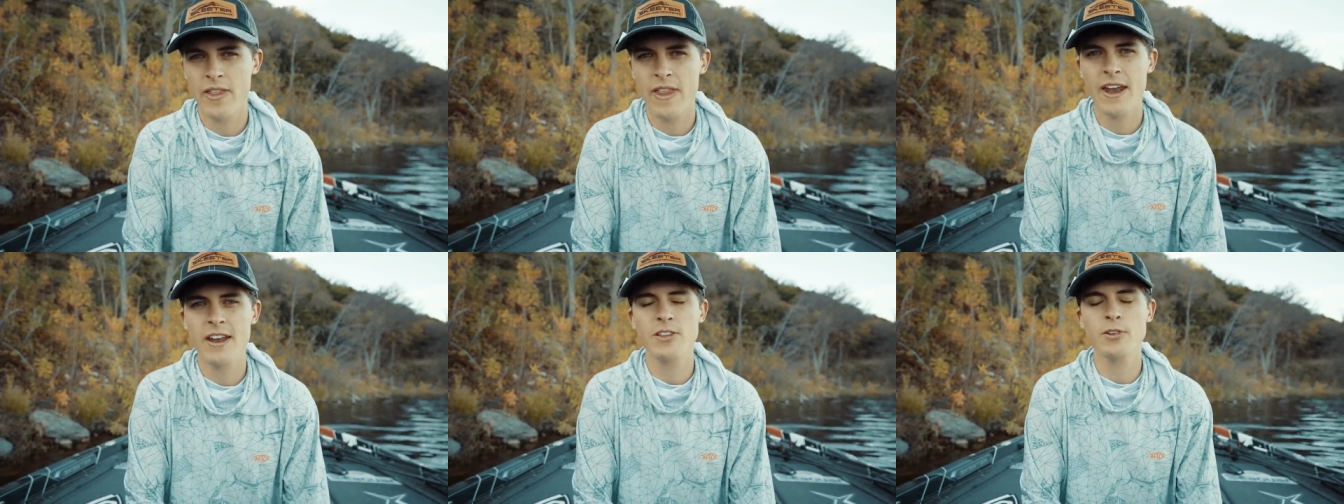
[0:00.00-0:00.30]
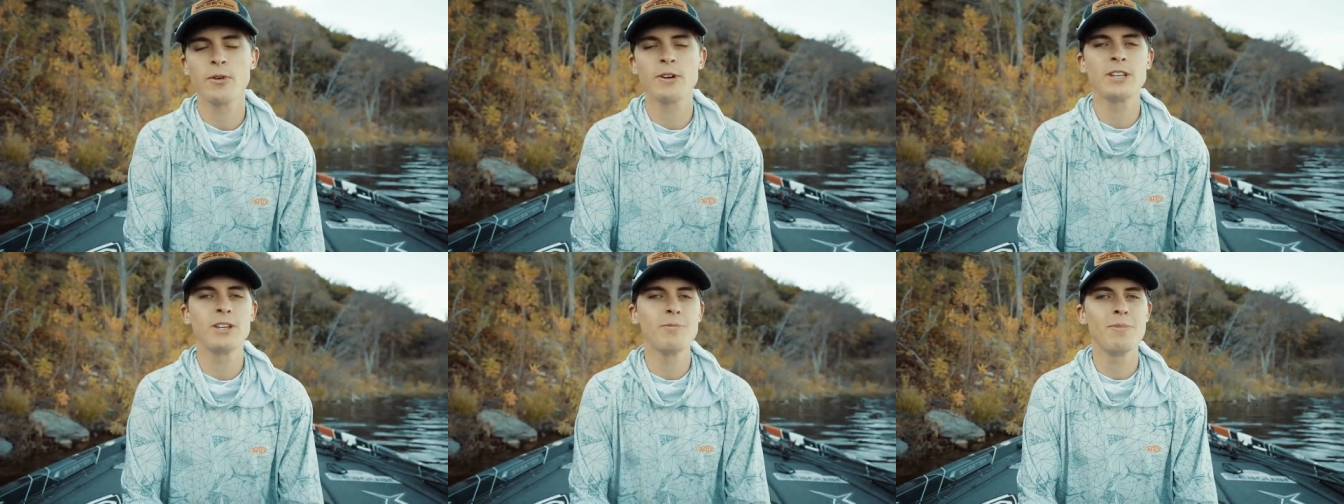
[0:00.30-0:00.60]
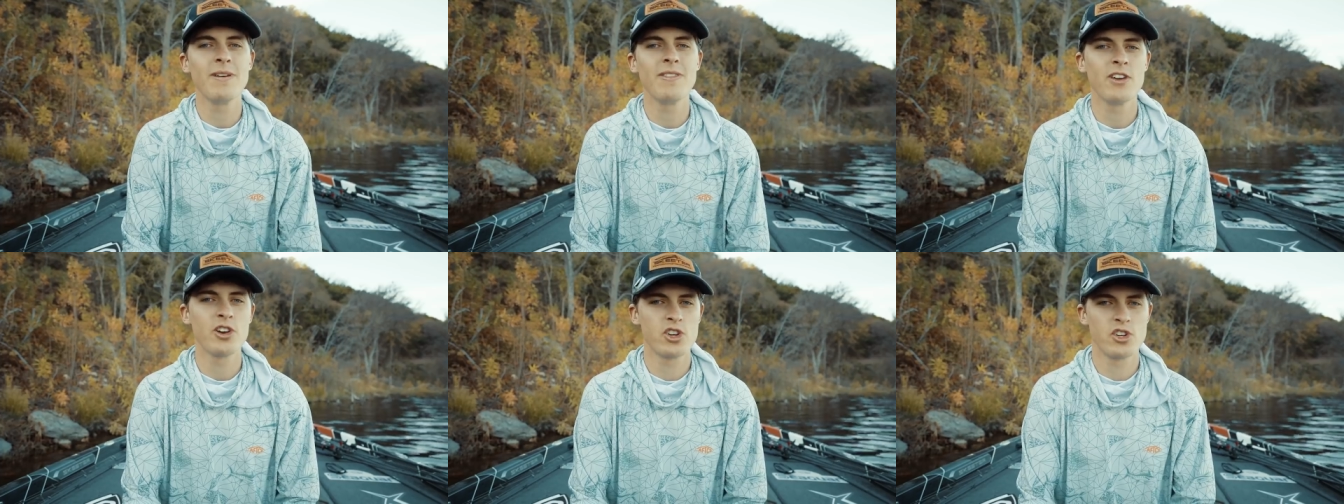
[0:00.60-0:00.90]
and that is going to
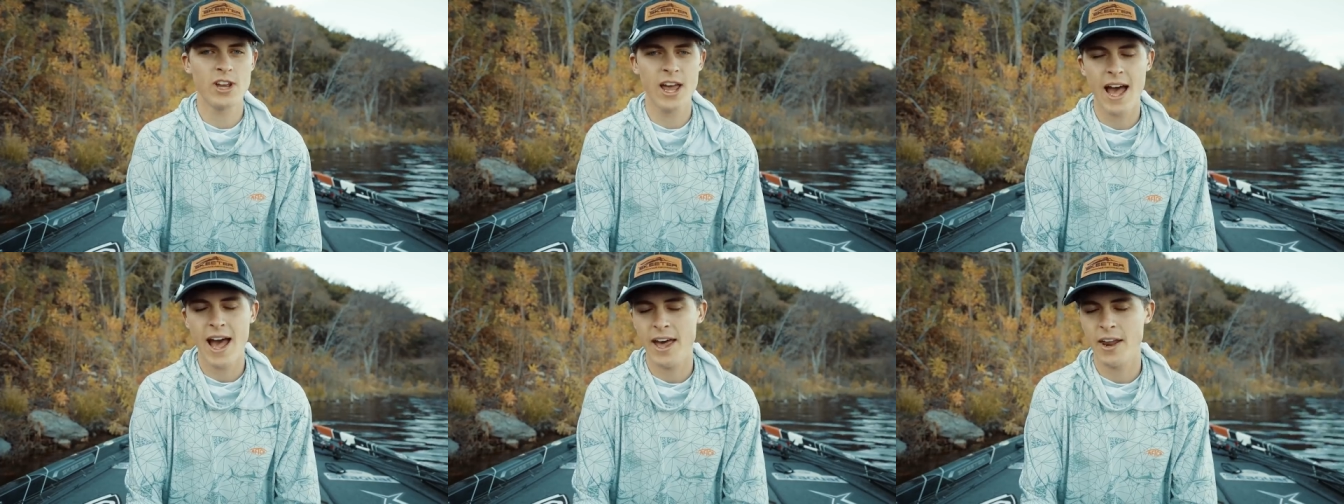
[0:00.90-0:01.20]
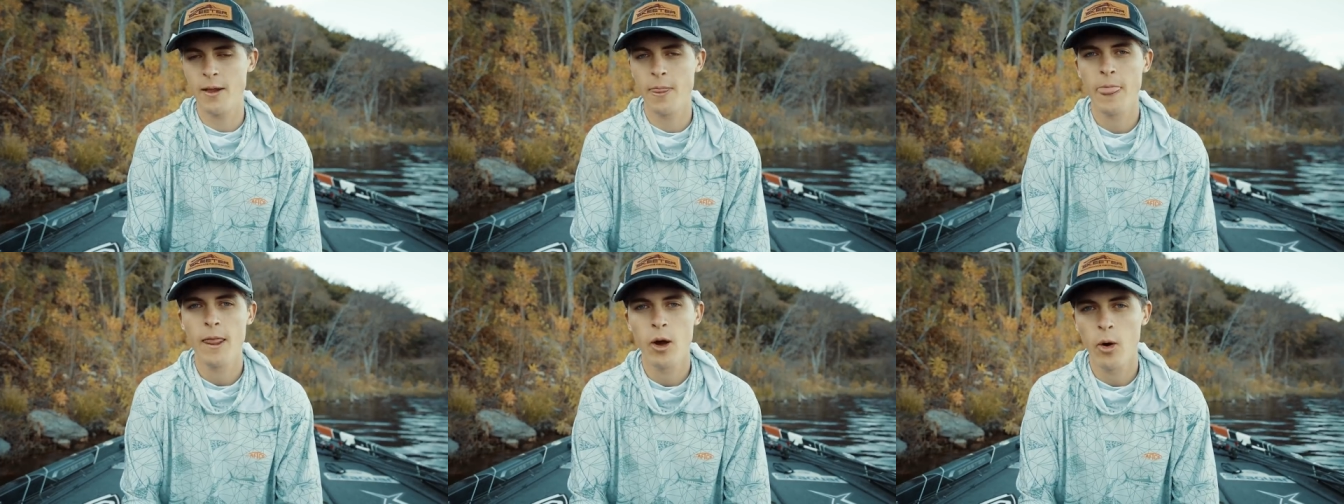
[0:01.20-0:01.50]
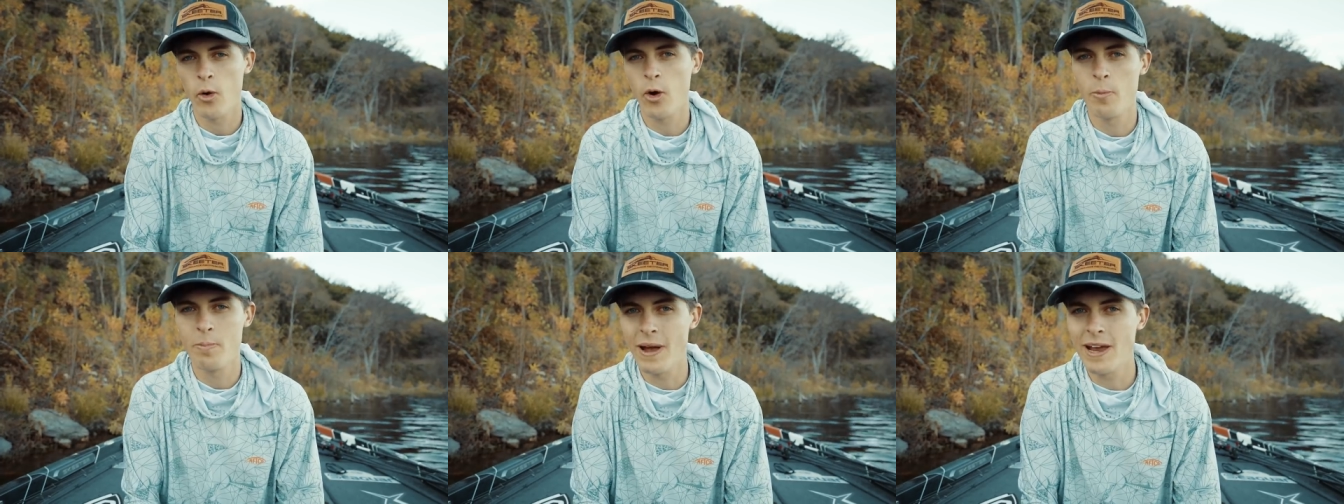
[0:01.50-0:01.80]
be the shad
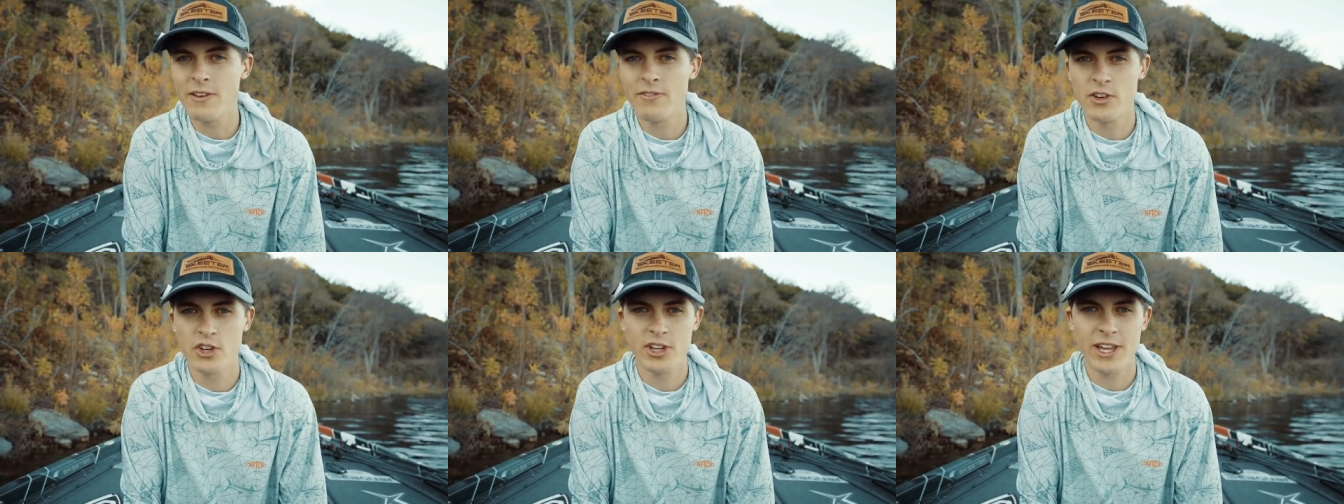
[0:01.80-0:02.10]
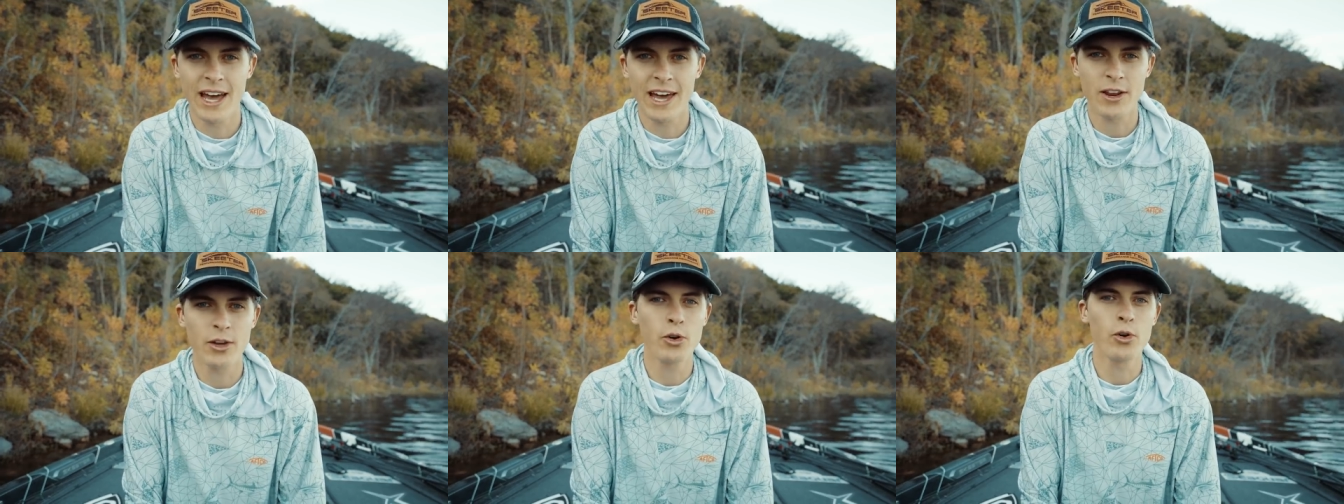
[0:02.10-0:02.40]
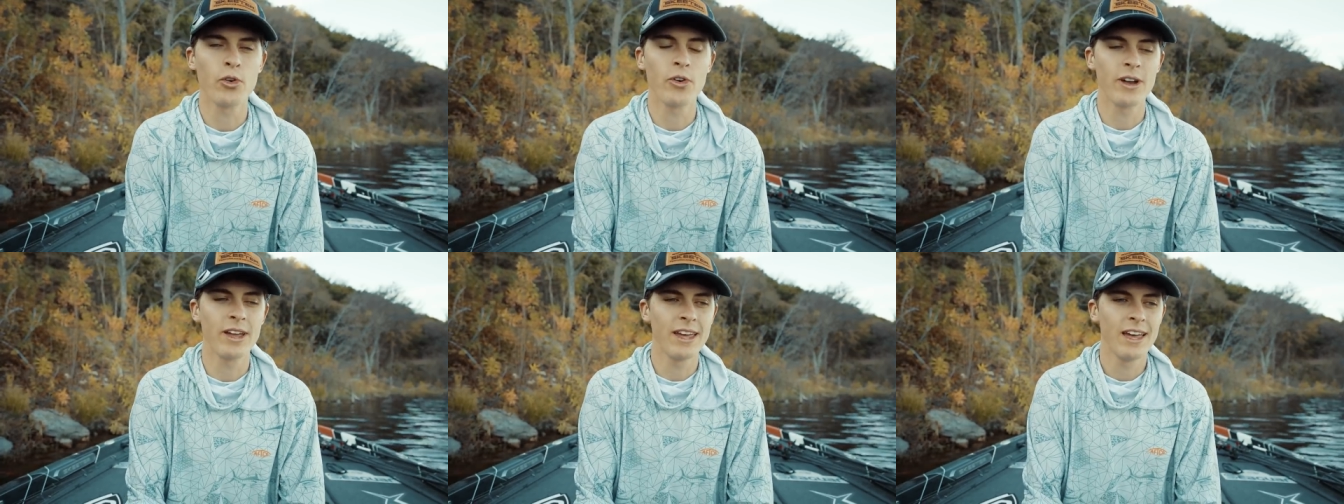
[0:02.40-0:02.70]
or baitfish
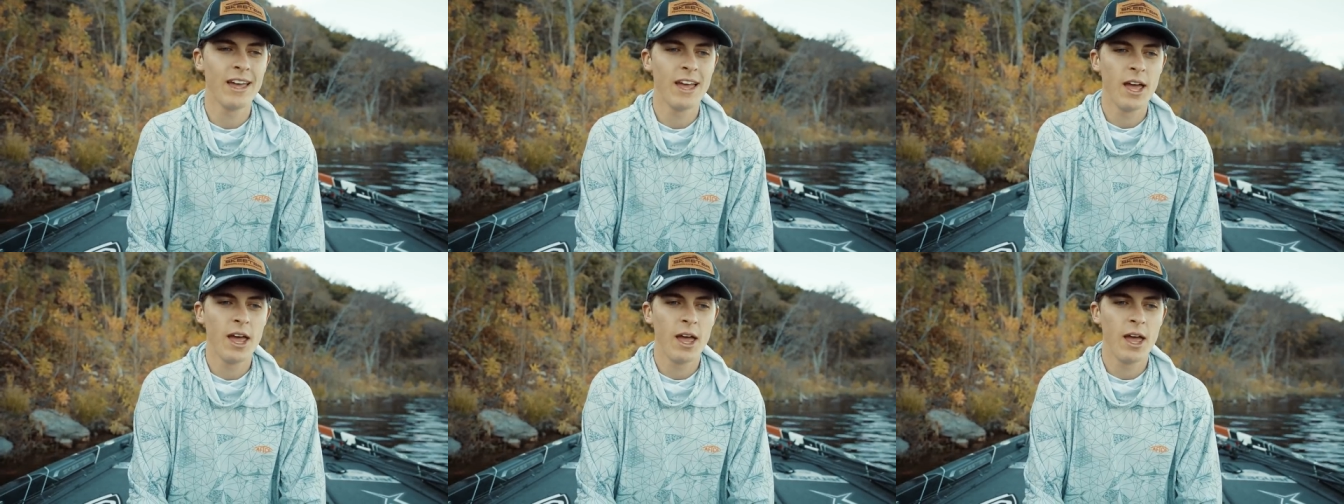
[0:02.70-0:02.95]
category.